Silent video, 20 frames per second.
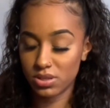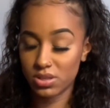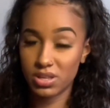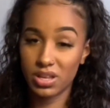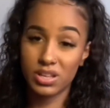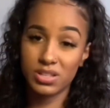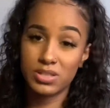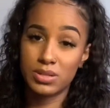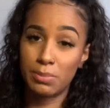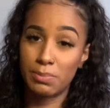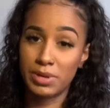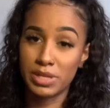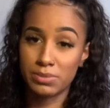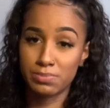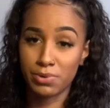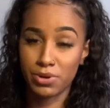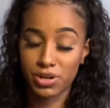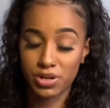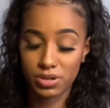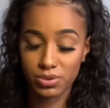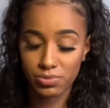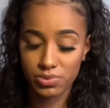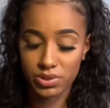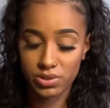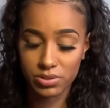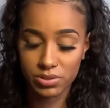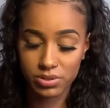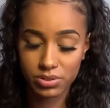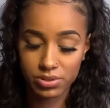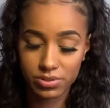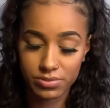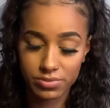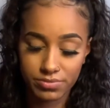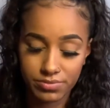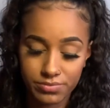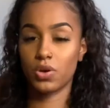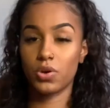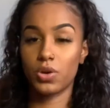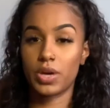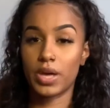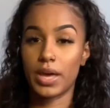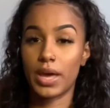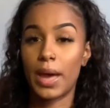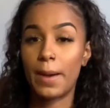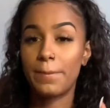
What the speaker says: That is the best part anyways. Okay,